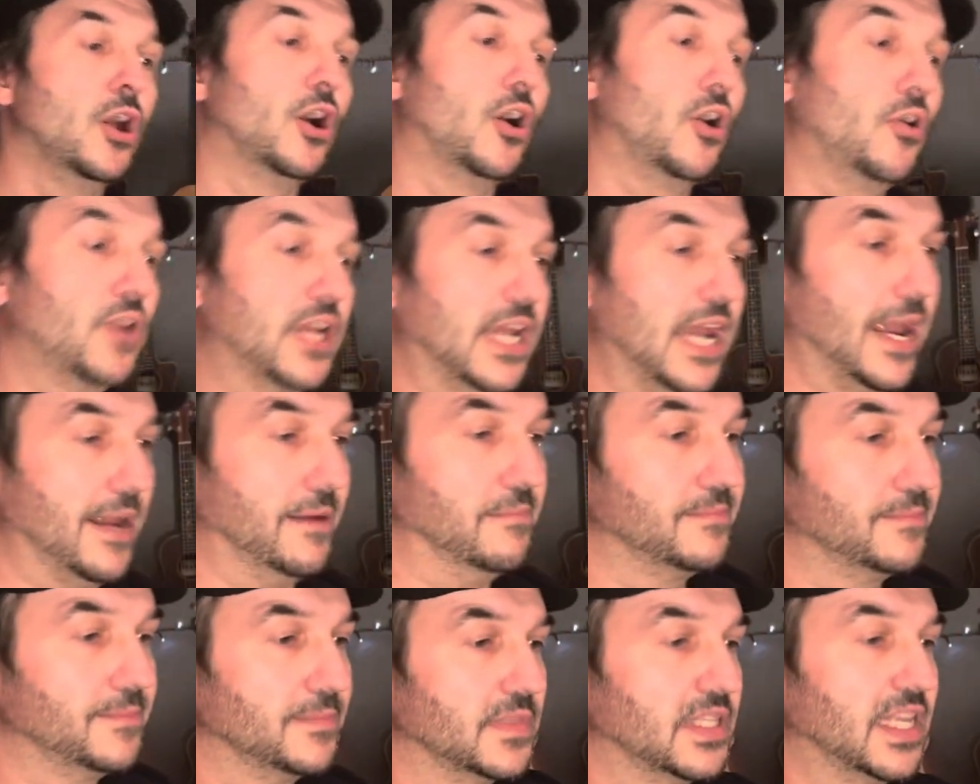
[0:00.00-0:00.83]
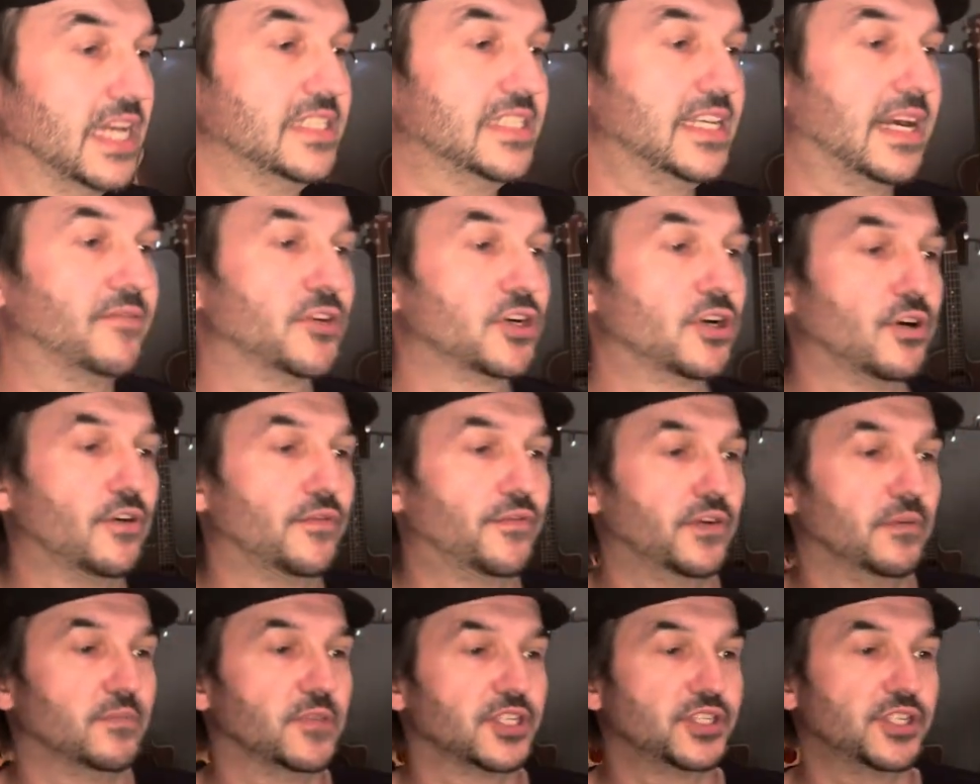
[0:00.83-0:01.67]
Okay, let's have a go
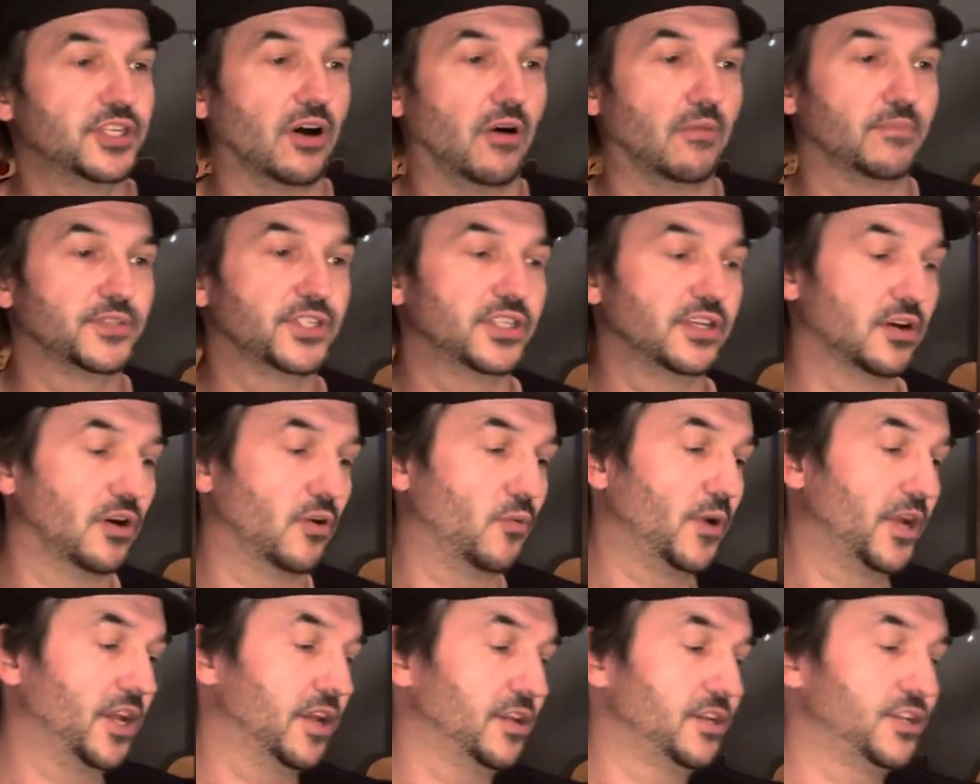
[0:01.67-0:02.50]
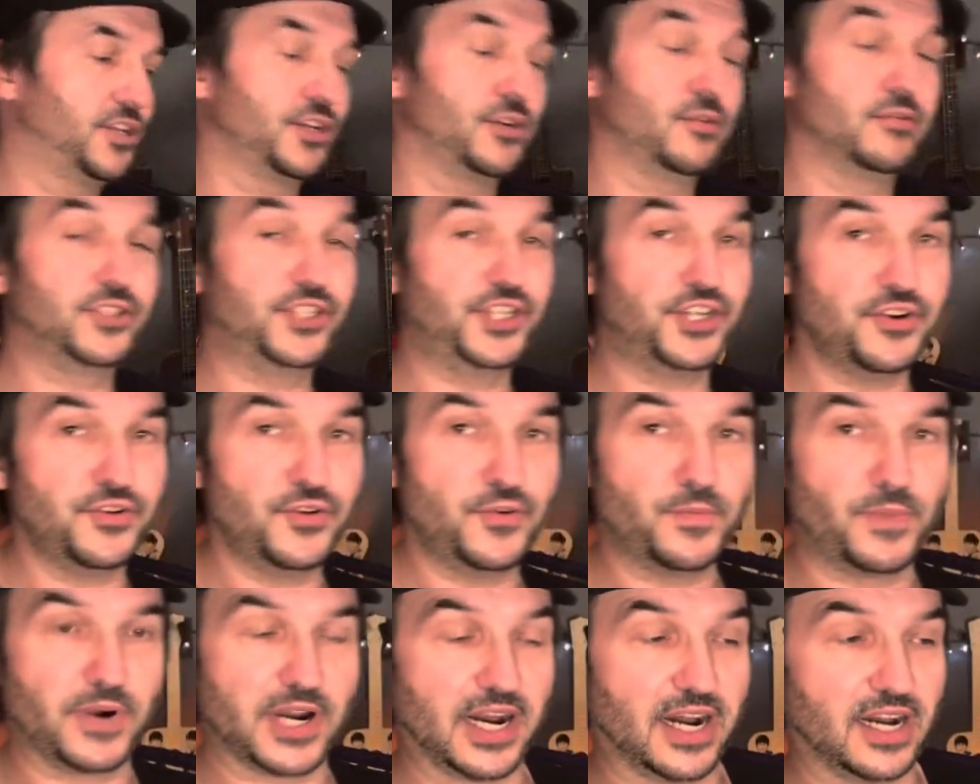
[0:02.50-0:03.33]
from the top. So we're going to do
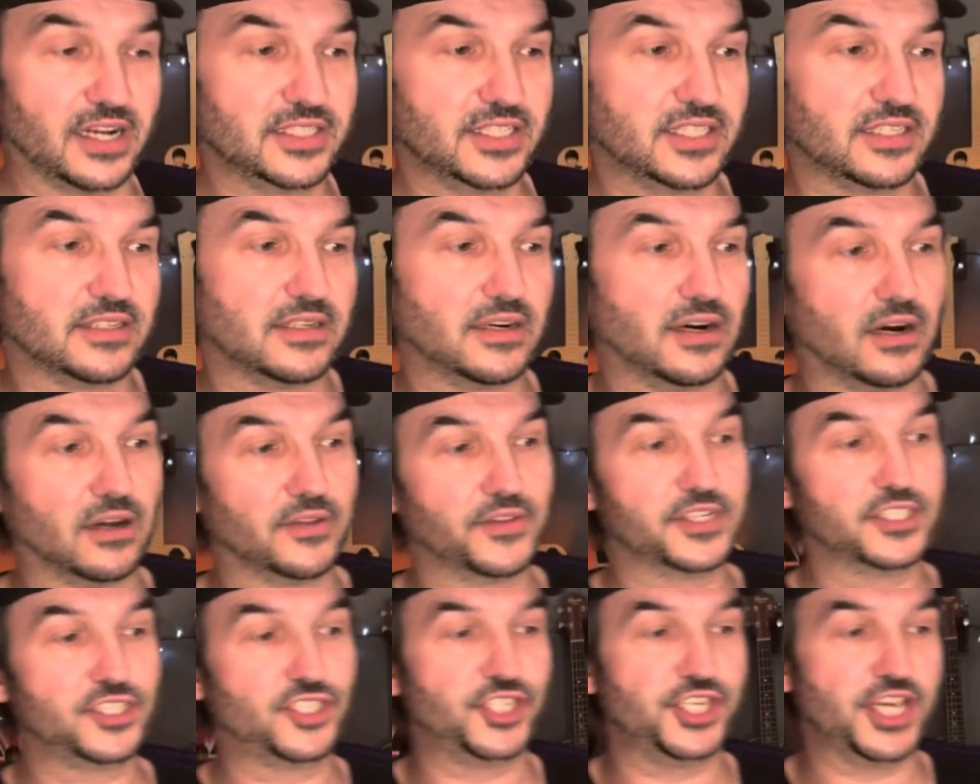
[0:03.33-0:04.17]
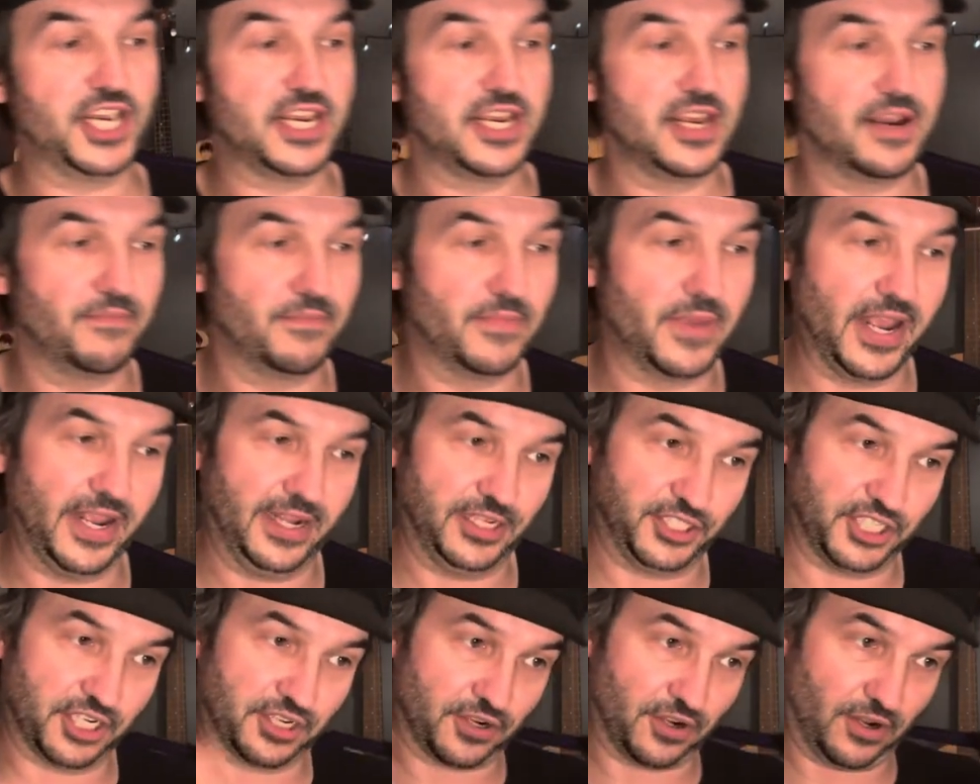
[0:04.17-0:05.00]
2 bars on the G
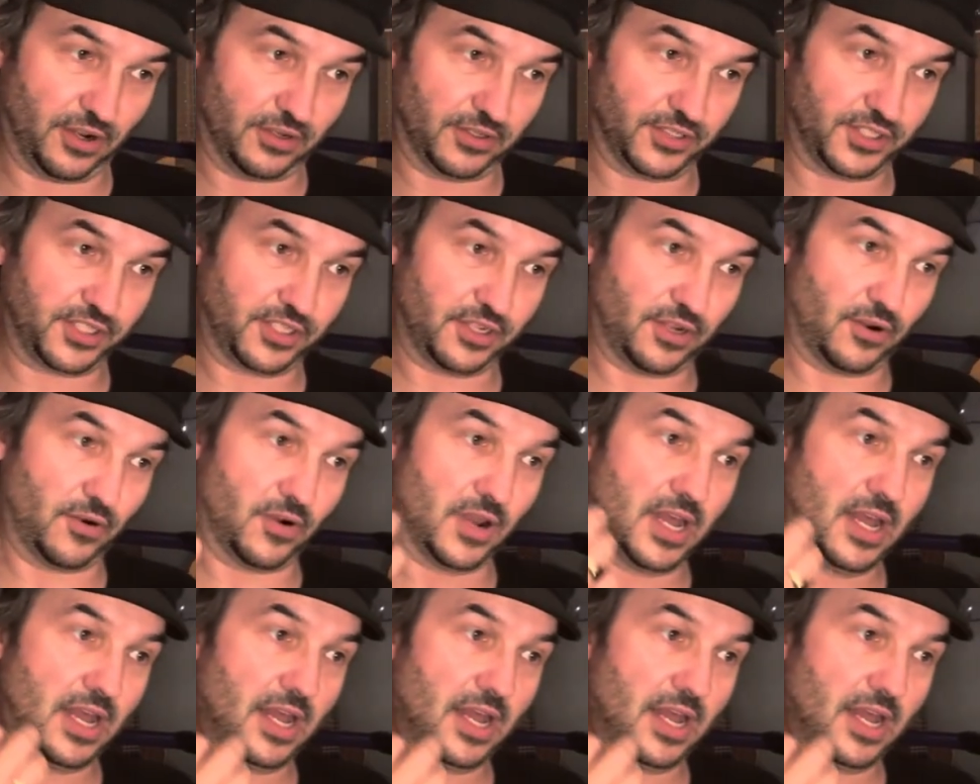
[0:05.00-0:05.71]
major chord. So